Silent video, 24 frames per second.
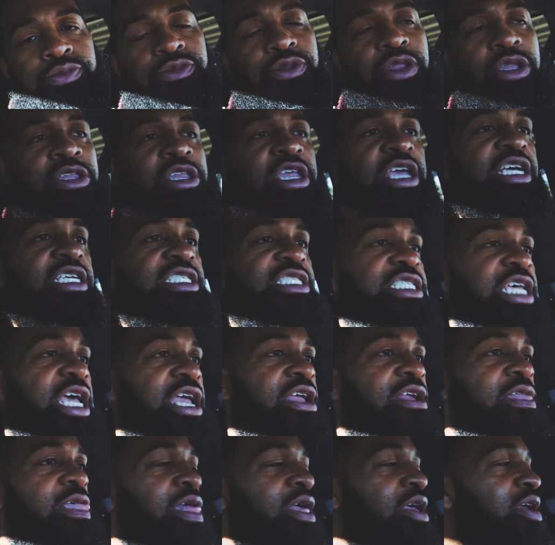The niggas
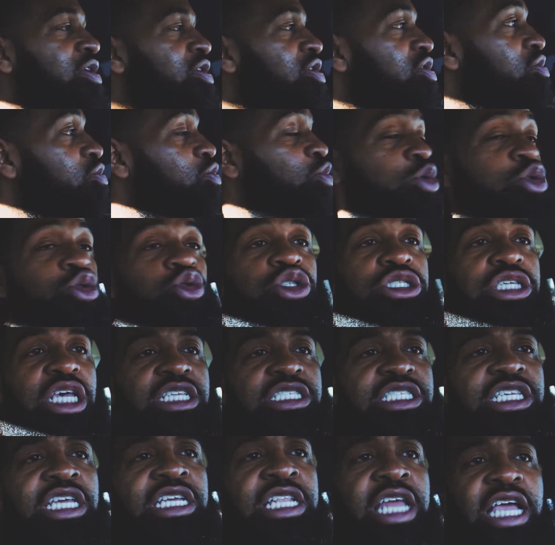say, when you say
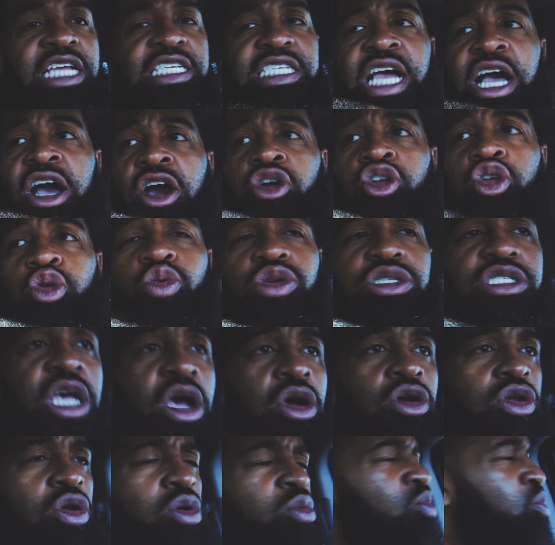teenage, how old are we
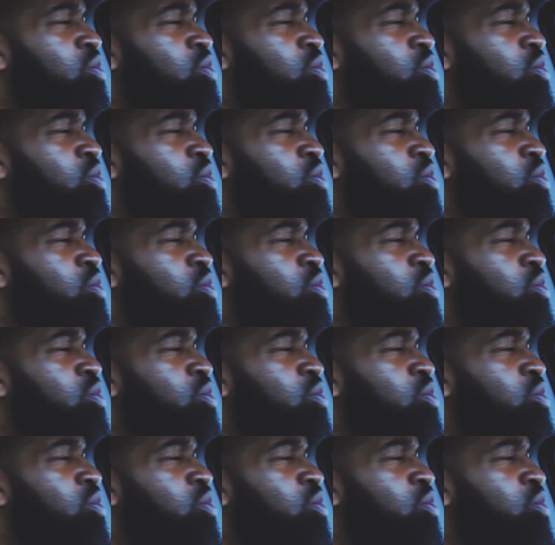talking?